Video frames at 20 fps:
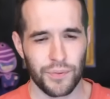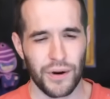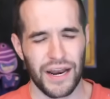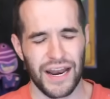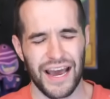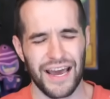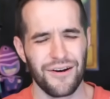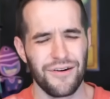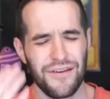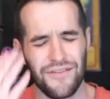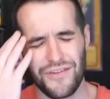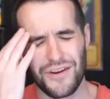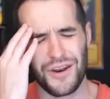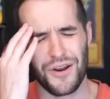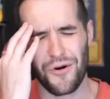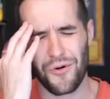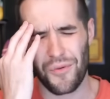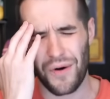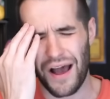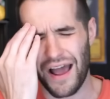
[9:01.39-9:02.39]
But I don't even
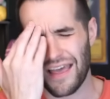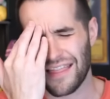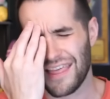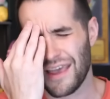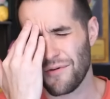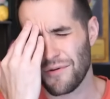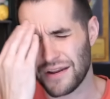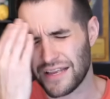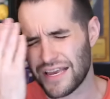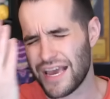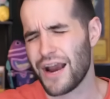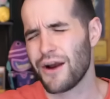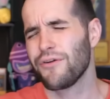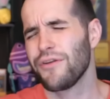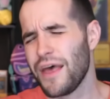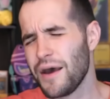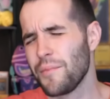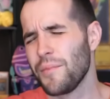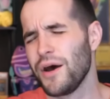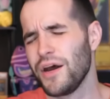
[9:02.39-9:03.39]
know why they would care
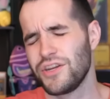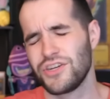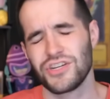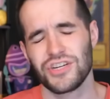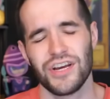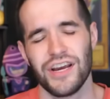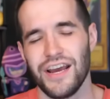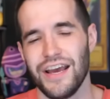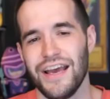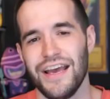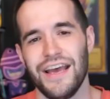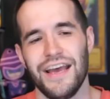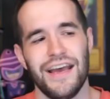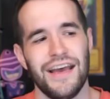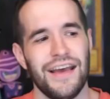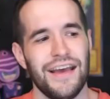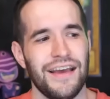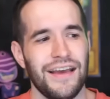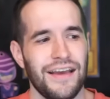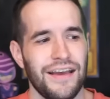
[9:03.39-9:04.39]
that much,
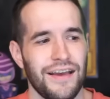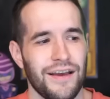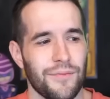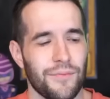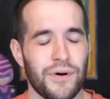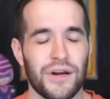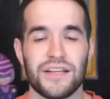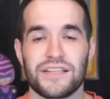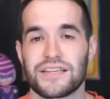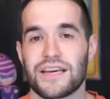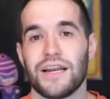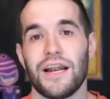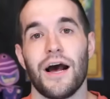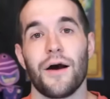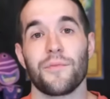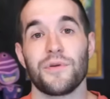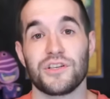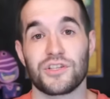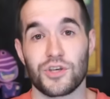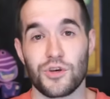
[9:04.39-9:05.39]
but it's
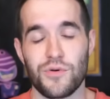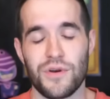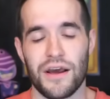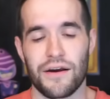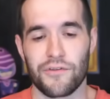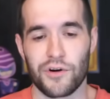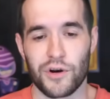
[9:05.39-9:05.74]
Konami, so you never